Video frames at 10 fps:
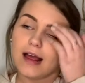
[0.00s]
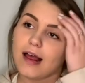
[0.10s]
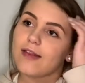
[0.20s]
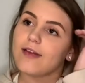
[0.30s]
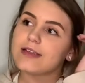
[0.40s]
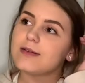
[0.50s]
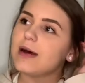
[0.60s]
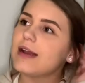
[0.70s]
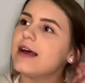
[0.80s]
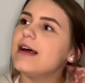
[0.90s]
This
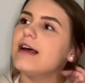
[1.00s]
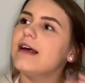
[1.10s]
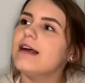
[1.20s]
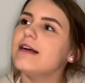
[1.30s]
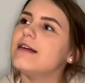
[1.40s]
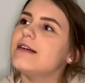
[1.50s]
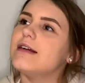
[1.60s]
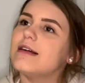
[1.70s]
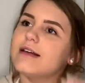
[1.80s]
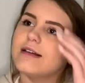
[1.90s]
one,
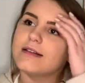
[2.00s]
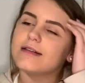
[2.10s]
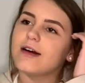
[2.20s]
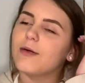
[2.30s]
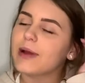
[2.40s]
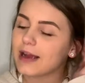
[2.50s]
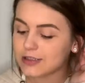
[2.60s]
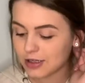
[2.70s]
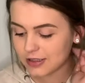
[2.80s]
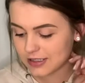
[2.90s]
oh my
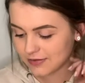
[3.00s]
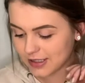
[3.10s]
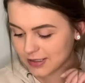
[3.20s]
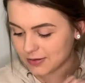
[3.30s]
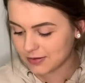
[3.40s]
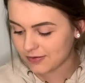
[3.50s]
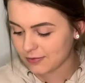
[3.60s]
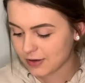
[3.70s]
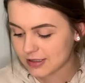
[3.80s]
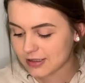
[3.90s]
gosh, all these friends
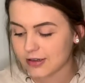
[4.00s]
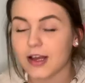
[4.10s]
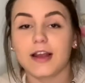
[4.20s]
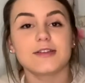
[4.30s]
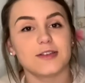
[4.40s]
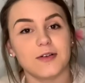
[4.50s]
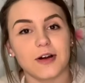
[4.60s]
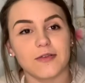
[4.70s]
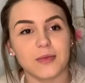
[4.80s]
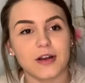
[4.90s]
ones are like so
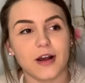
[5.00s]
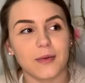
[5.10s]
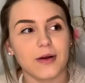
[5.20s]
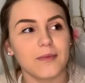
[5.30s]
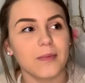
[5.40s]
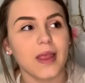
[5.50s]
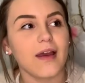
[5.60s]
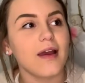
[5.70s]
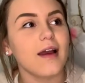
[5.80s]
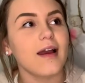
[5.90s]
hard for me to talk about.
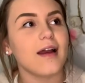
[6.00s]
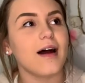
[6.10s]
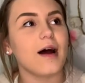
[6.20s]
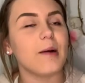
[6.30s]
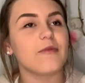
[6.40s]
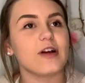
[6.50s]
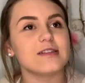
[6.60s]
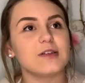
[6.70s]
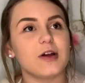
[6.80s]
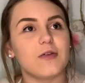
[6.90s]

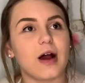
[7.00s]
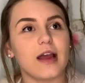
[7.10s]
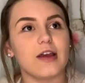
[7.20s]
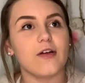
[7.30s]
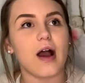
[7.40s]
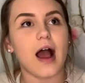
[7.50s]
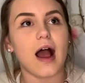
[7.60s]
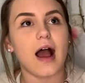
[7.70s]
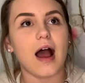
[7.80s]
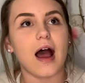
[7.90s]
Friends who don't want you,
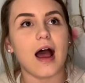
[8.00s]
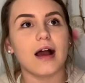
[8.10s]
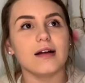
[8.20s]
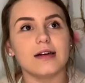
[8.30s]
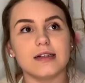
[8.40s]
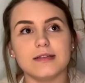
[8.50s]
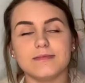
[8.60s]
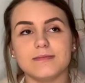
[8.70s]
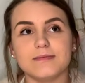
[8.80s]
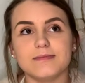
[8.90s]

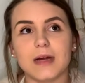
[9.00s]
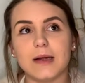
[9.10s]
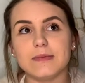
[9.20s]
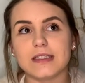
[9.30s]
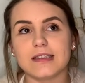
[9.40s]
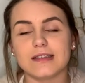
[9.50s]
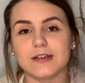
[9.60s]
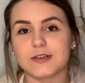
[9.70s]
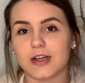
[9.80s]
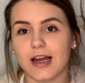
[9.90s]
I'm
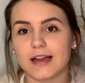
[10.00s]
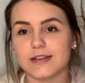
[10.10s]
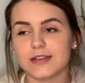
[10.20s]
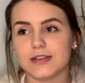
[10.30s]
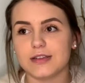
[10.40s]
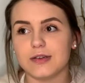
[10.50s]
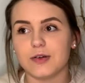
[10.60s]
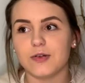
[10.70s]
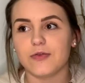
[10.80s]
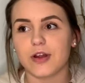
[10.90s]
still trying
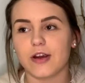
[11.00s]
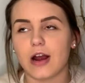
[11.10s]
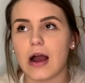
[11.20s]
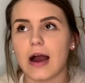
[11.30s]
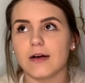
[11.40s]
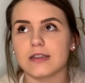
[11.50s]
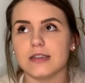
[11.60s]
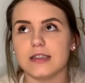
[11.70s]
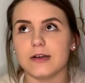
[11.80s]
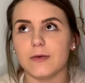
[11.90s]
to figure out how to
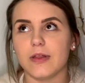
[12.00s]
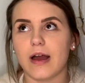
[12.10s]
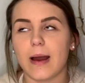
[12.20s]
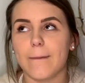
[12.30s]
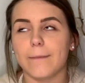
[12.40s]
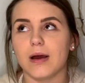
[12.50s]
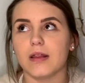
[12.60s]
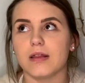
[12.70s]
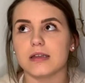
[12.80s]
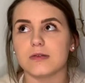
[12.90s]
deal with that, but
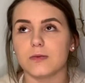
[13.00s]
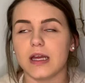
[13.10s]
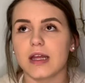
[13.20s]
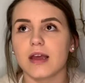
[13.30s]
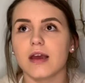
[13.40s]
this week,